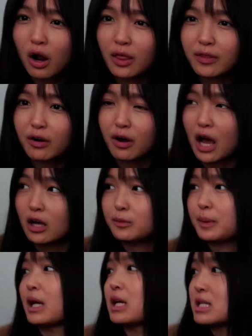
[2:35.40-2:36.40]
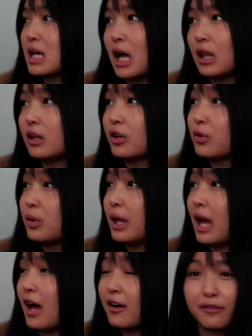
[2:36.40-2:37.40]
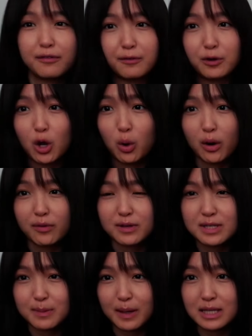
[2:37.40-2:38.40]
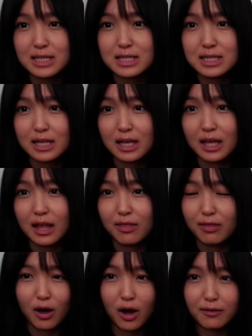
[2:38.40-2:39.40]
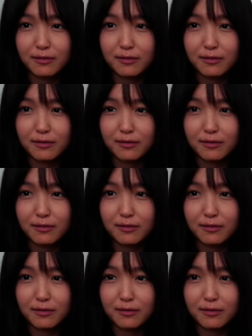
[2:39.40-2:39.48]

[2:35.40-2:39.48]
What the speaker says: on the ground because I literally have no other space in the